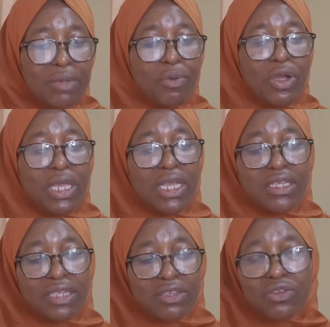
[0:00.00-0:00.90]
debunking
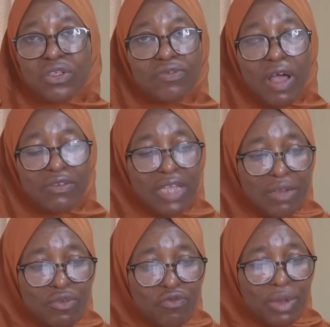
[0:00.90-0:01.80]
his excuse for
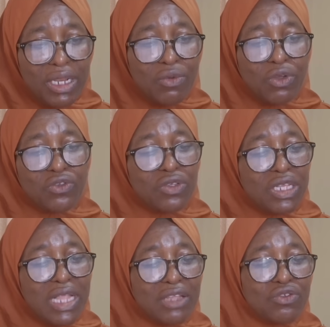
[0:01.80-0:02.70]
outside movement. He was
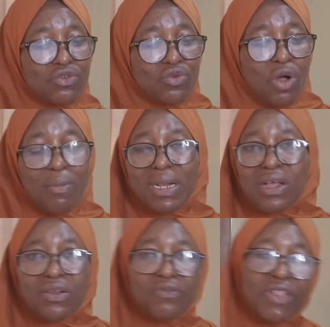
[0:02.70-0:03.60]
using that to do all
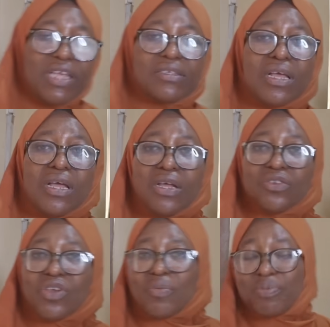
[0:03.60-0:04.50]
manner of things.
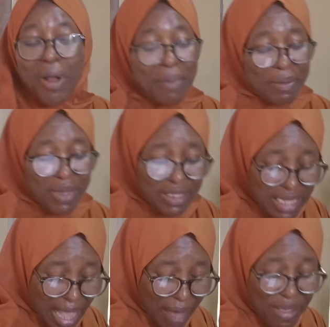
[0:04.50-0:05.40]
So
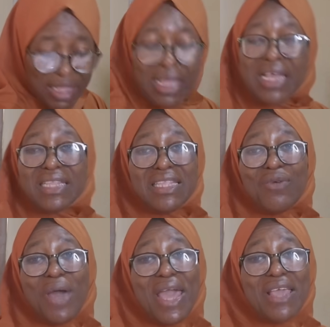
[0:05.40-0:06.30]
probably, I mean,
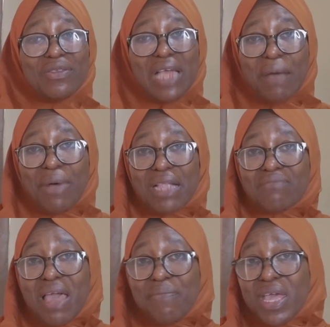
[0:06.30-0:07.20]
the way he's about,
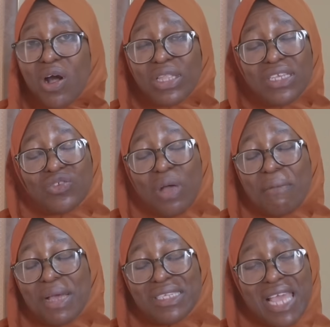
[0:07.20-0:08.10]
maybe all this
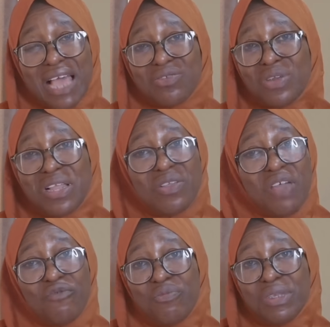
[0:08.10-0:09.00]
while Masai has really not
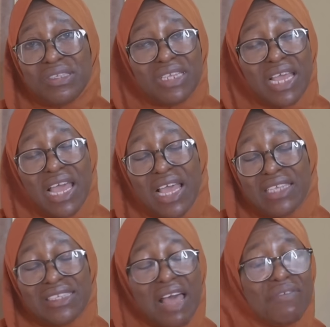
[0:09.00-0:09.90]
even been
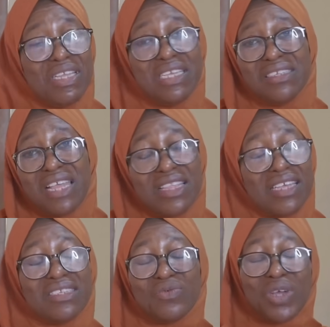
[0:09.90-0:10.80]
serving his
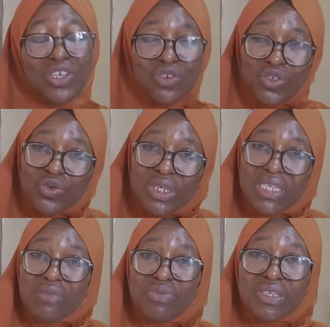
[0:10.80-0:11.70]
sentence the way he should
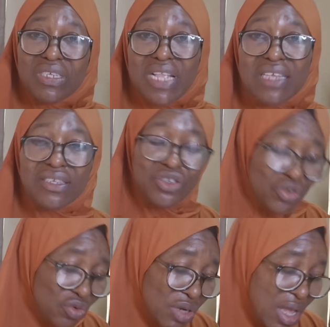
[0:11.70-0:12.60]
in the prison as he
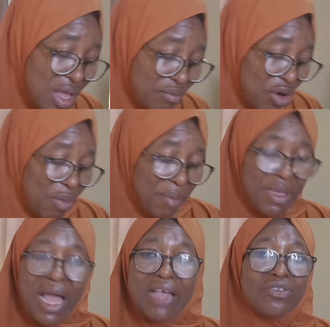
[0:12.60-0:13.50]
should,
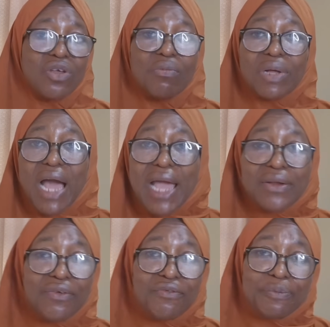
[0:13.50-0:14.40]
probably has some
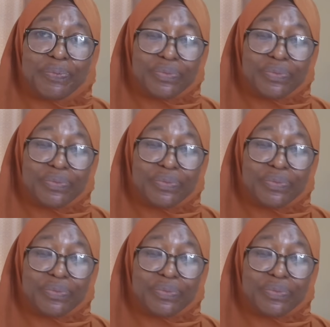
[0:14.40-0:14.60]
kind of